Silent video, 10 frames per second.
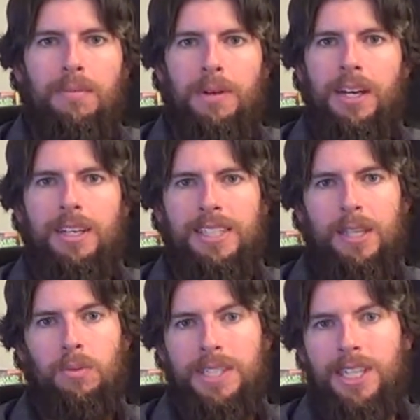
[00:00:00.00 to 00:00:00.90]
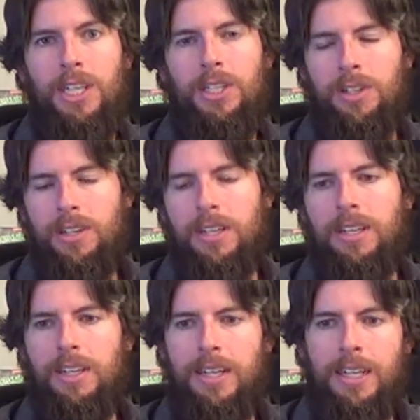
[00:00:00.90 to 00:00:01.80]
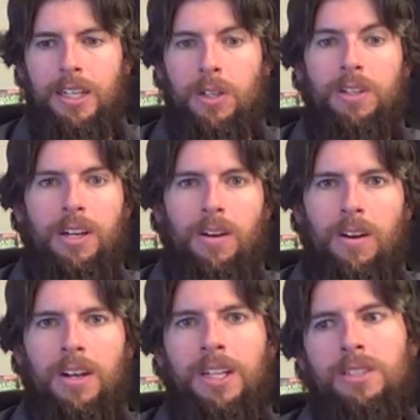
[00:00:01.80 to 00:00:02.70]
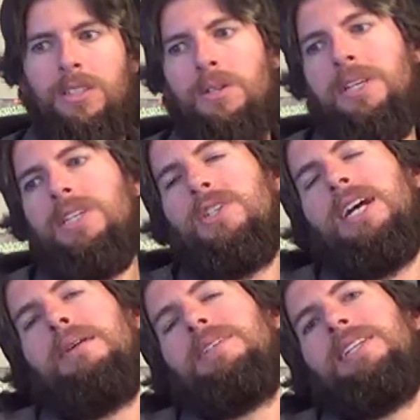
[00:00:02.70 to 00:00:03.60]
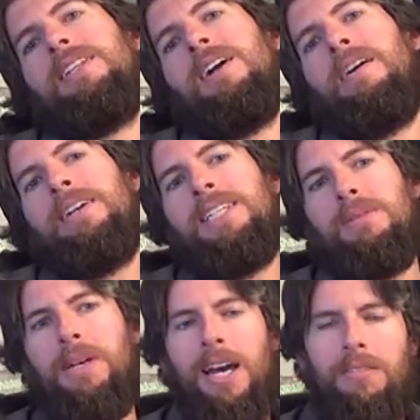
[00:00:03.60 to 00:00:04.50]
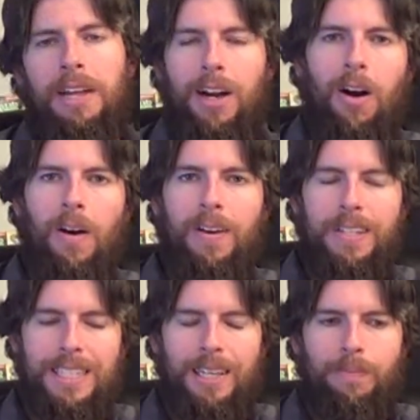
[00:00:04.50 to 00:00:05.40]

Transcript: because he was injured earlier on, so he's strapped in there in some kind of harness.